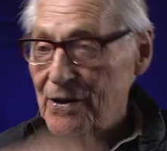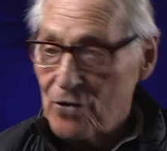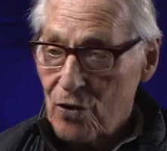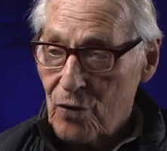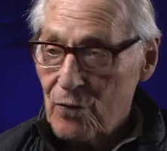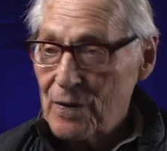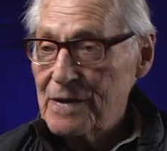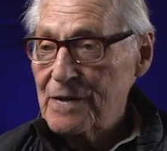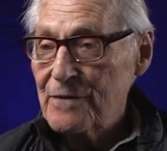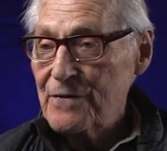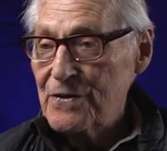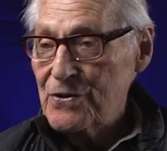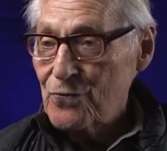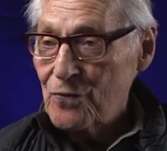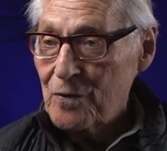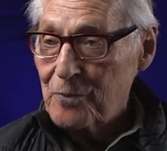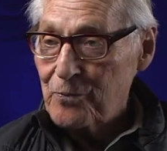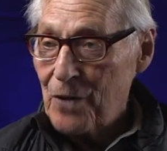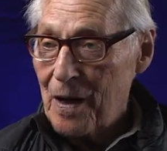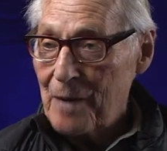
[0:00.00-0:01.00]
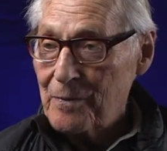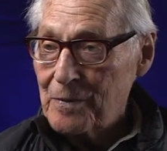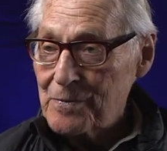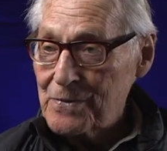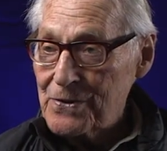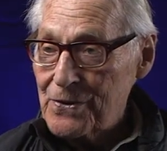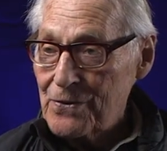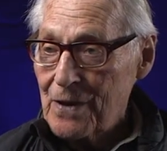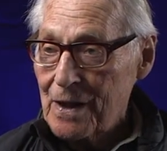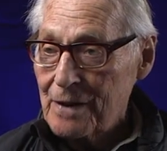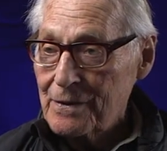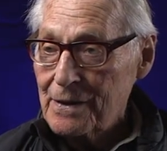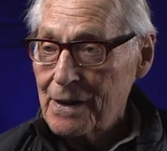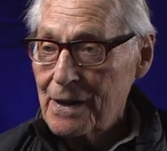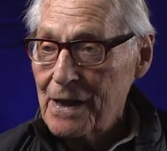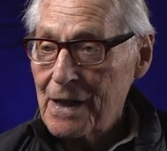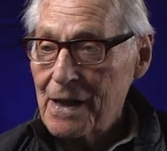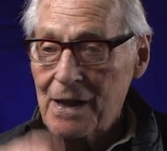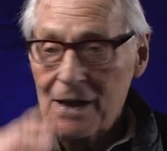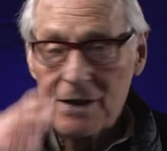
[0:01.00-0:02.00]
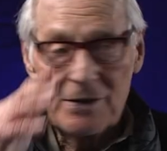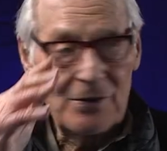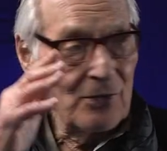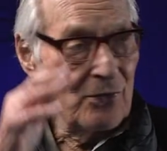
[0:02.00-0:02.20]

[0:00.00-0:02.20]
no individual problems around it, to